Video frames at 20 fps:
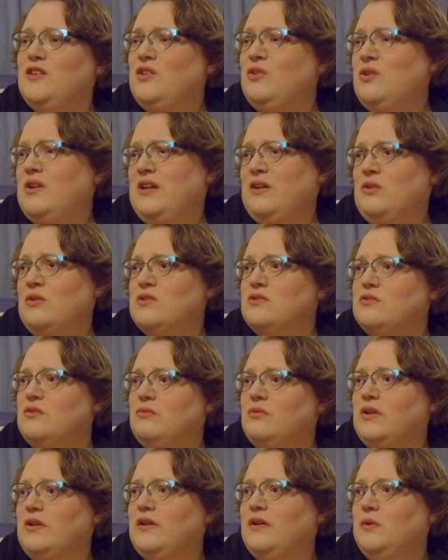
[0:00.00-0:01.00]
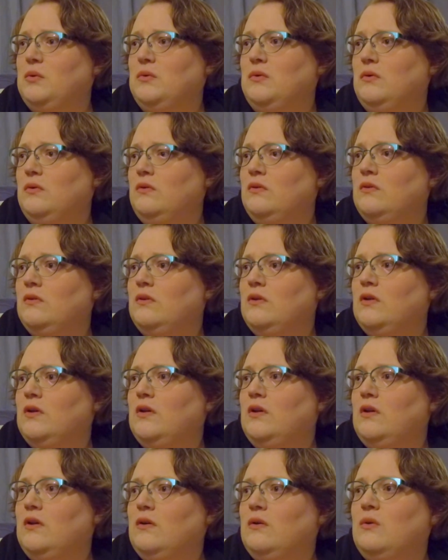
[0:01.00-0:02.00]
your earrings are really cool,
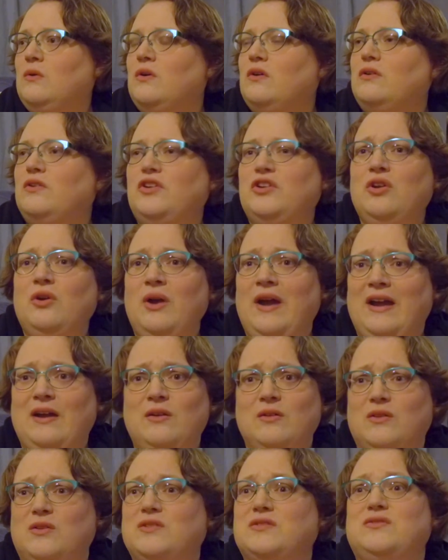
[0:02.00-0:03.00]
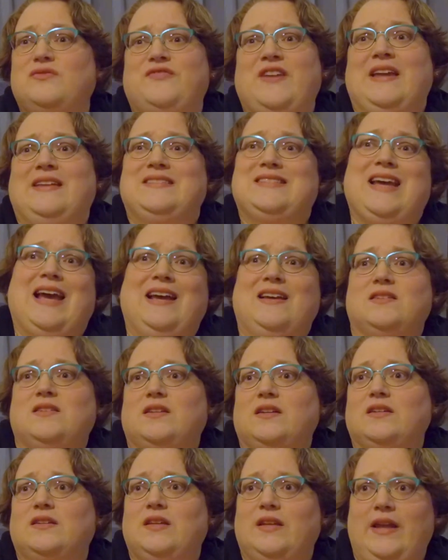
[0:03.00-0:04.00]
or your hair looks
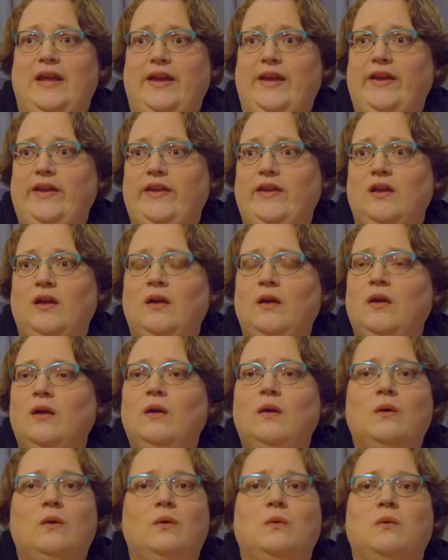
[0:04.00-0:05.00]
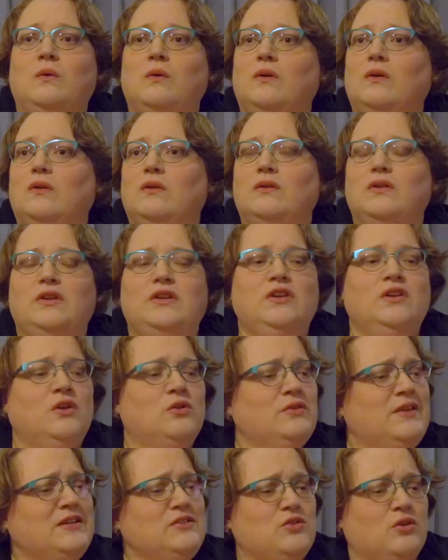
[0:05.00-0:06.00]
fantastic today, or, you
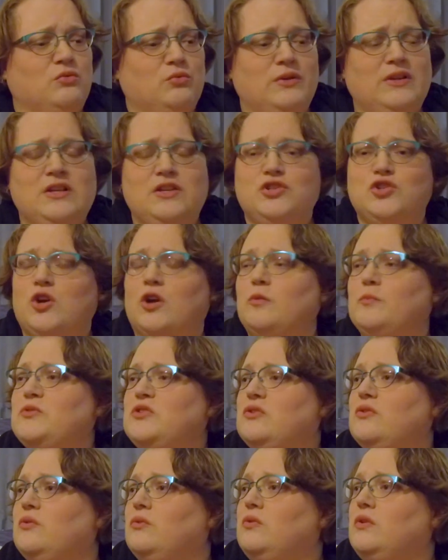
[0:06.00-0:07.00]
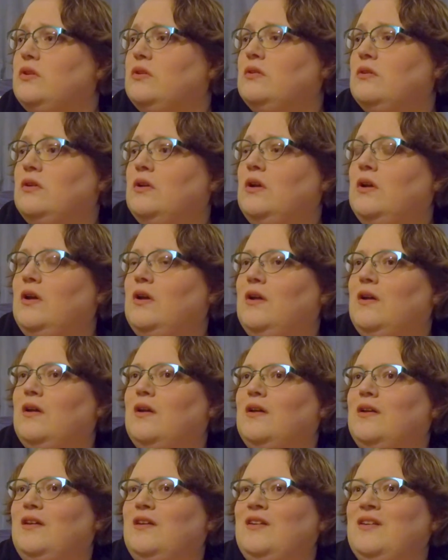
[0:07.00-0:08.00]
know, that's a really sharp suit.
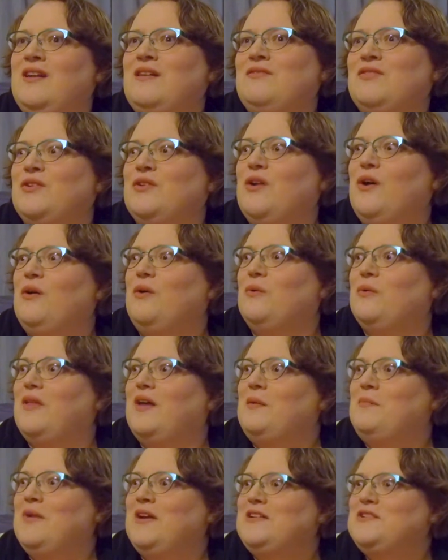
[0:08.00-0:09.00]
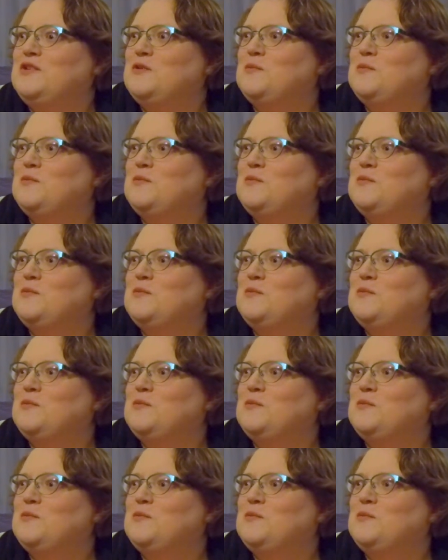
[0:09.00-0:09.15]
You never know, that might